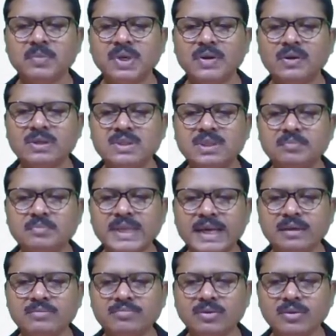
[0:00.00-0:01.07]
Because of
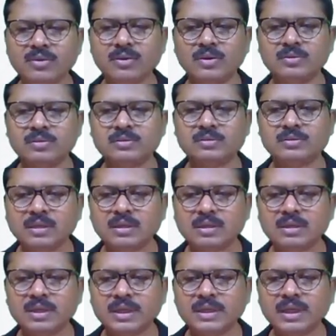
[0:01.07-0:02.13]
that flow,
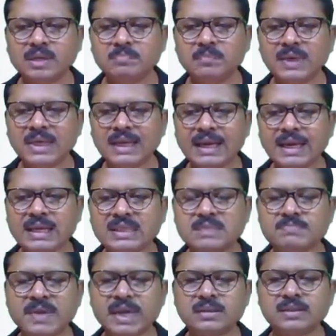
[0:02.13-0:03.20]
the dumbbell
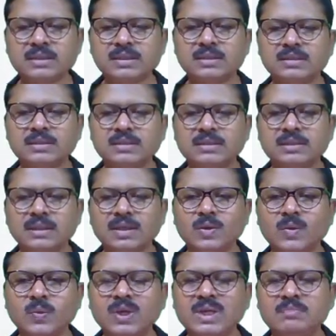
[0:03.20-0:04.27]
arrangement
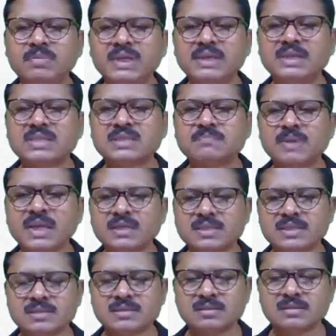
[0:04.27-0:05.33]
will be
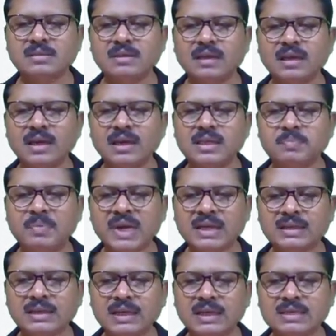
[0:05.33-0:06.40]
displaced, and
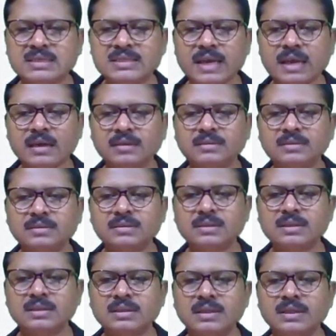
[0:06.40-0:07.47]
practically saying,
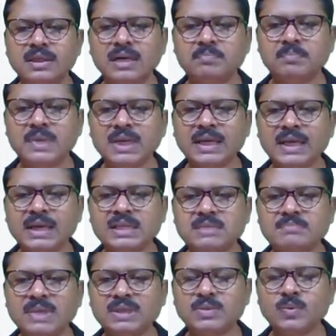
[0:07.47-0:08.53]
the dumbbell
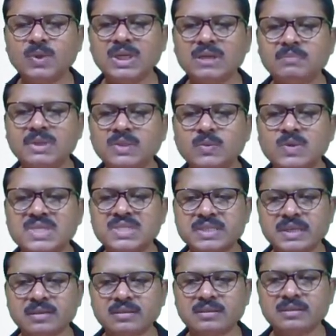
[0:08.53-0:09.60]
arrangement will be
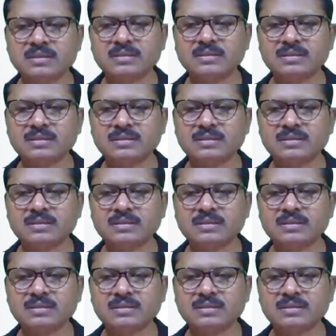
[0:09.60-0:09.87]
twisted.